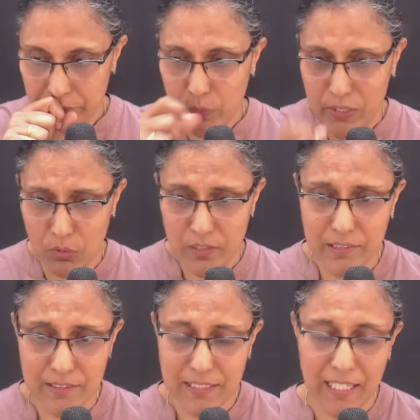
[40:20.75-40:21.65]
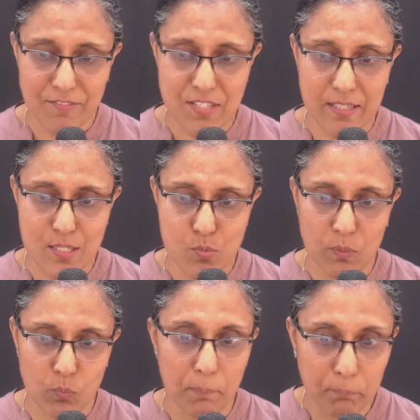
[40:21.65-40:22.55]
we all learn life skills
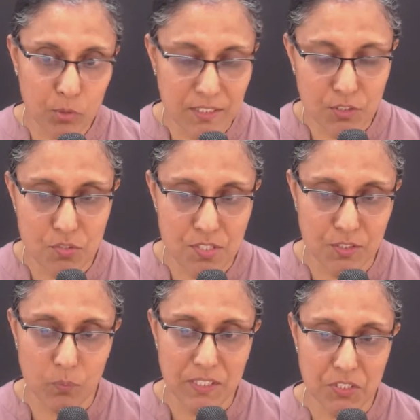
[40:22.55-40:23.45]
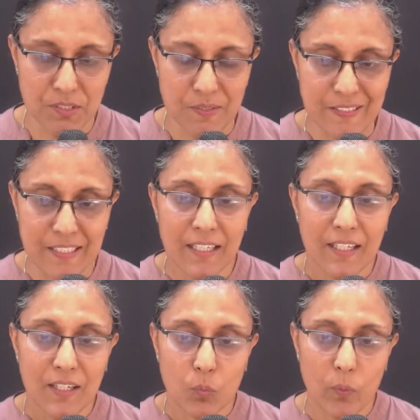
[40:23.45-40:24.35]
when we are put into situations
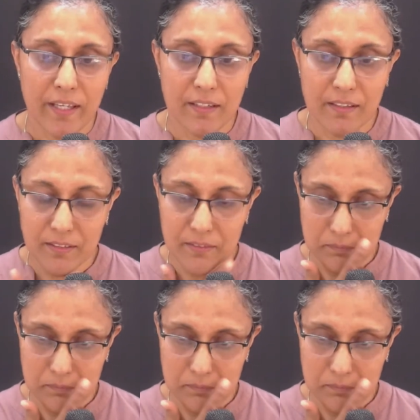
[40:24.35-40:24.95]
where uh,